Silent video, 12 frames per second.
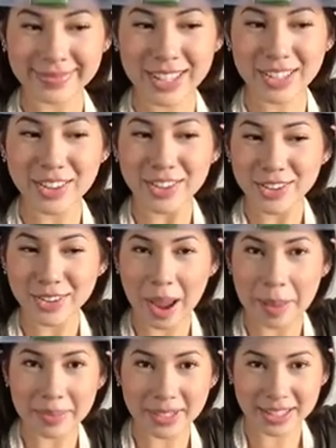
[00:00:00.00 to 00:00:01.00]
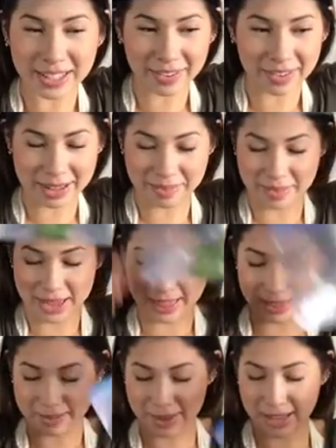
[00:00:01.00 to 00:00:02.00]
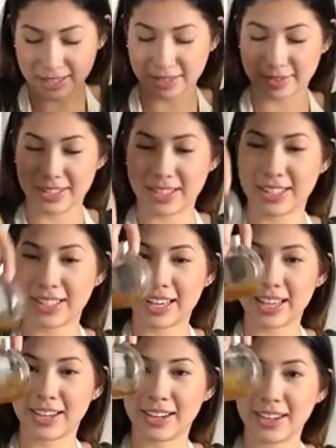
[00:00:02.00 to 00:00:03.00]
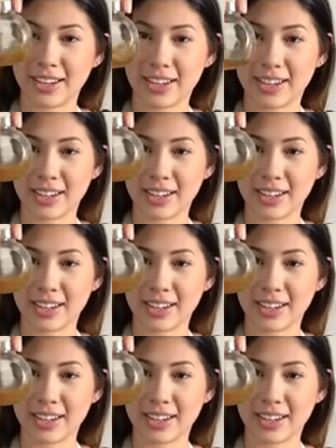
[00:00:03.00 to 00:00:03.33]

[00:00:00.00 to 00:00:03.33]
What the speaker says: These are the scraps because I already made the mask, which is here.